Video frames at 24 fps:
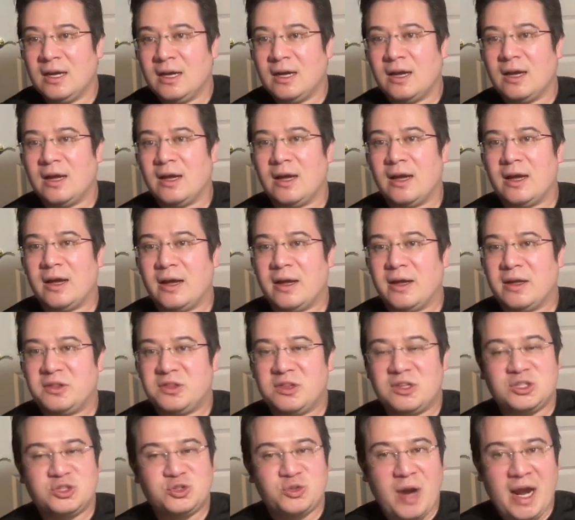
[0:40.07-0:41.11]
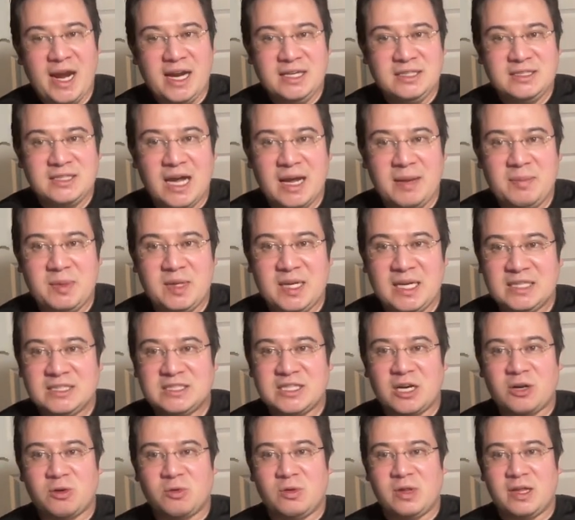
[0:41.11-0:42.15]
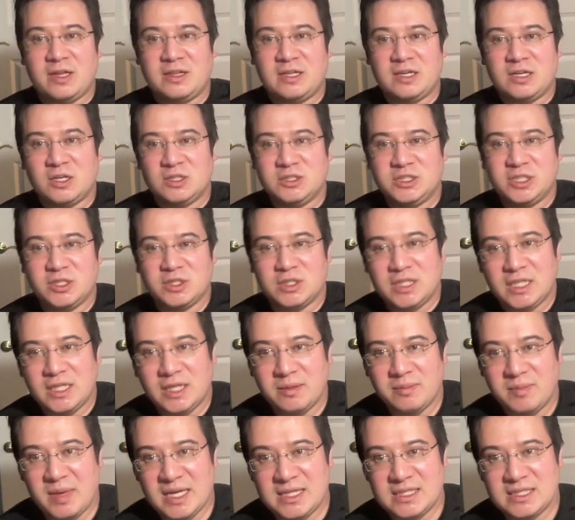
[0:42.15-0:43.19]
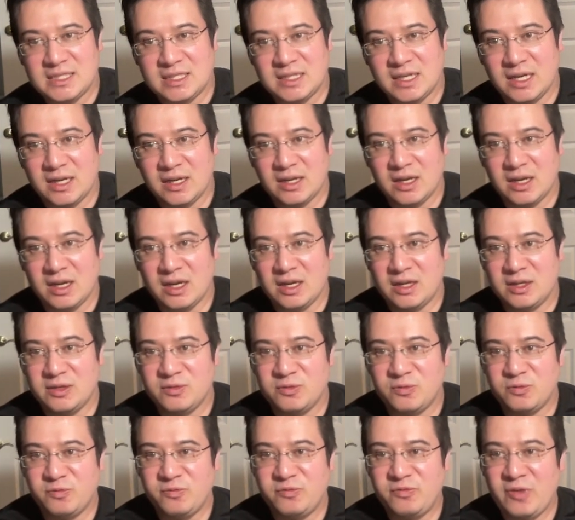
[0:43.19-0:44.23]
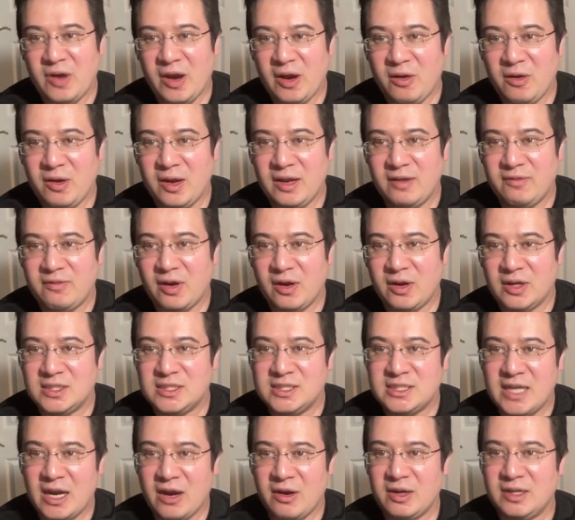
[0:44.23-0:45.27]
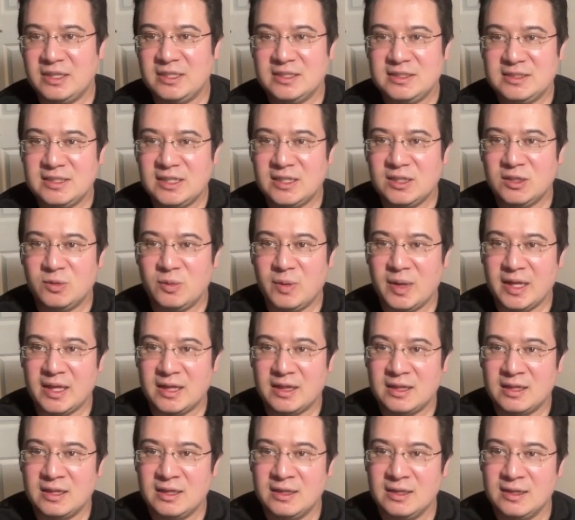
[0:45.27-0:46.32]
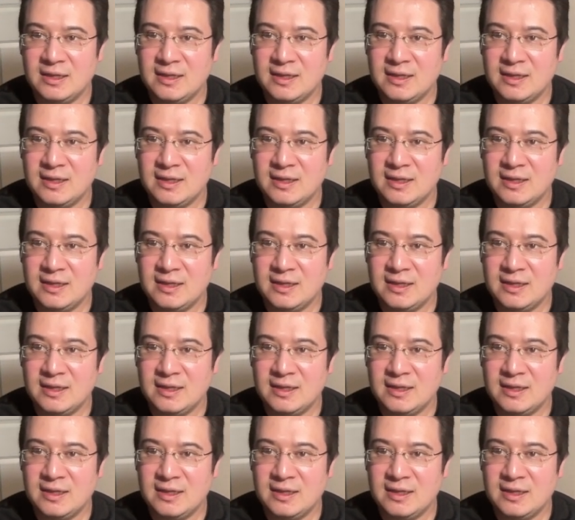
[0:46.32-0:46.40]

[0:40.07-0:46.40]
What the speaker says: The dragon typing in general, I think, on Giratina makes it very scary to deal with.